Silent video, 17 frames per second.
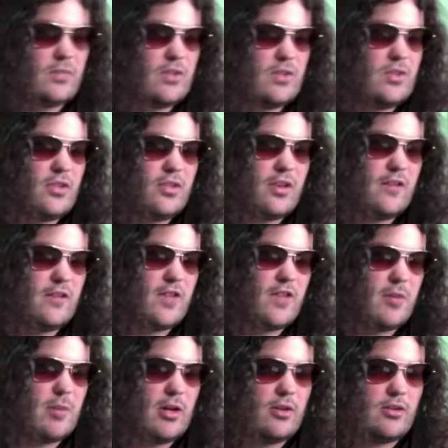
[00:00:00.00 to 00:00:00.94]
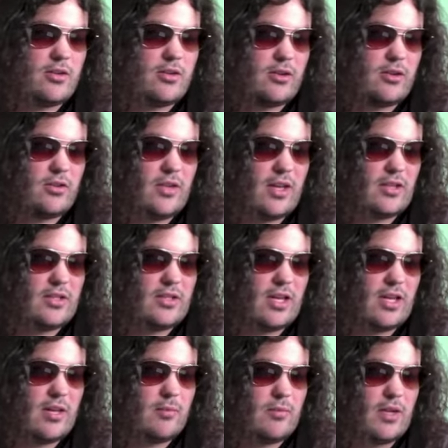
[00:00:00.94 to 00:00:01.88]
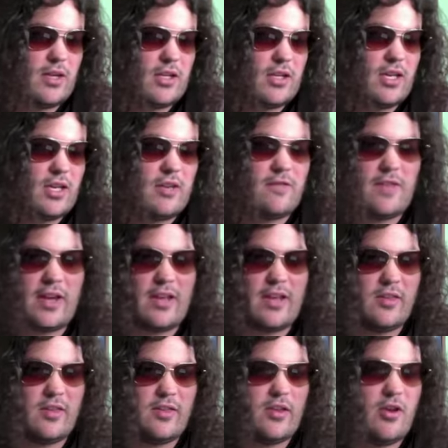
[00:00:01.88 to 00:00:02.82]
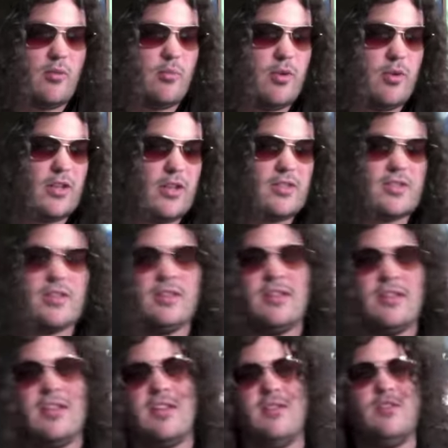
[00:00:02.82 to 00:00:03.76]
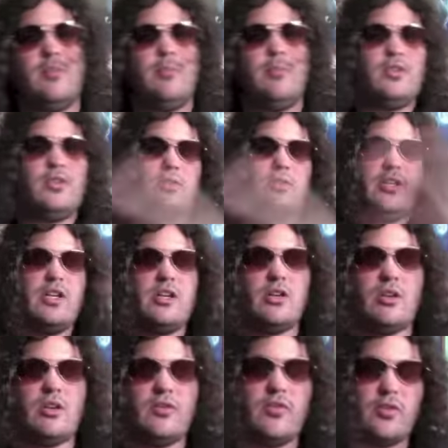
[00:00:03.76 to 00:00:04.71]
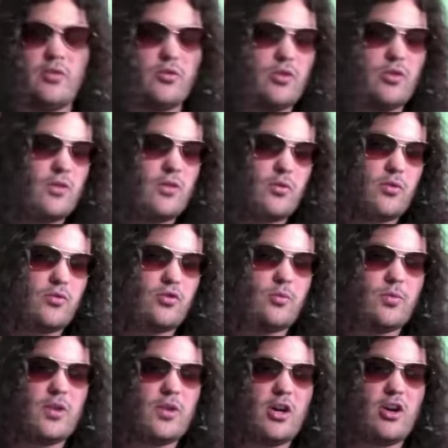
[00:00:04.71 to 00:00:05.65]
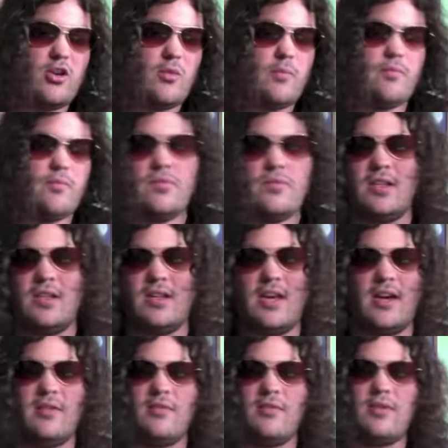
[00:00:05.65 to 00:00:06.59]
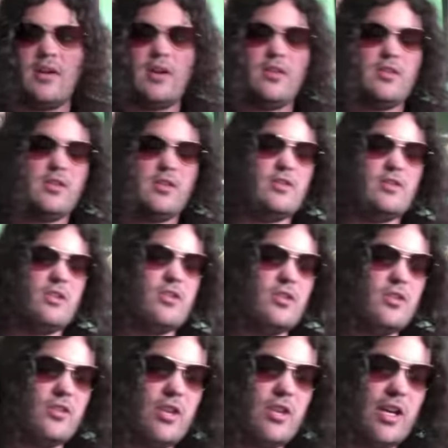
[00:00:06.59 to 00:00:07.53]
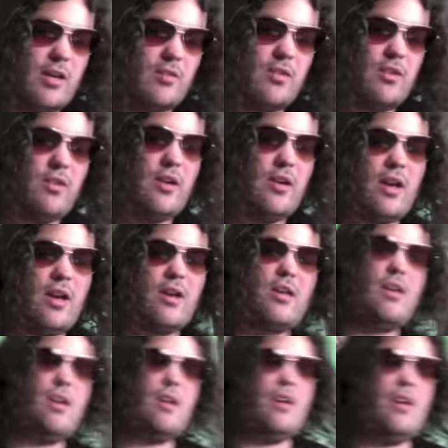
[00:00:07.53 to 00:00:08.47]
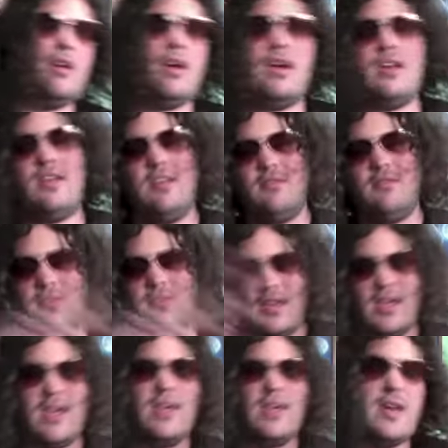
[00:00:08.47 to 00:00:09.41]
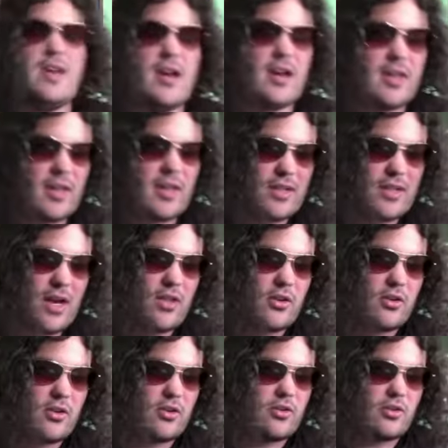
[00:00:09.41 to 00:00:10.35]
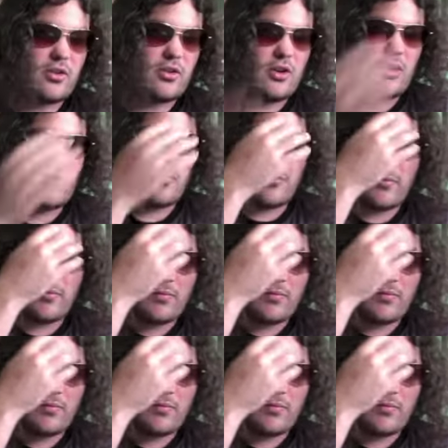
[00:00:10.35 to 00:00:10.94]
this uh, female deer that um, that he fancies though, but the but the leader of the group of the group though kick because he doesn't like us. You know, he got kicked. He got he kick, got kicked out of the herd. You know,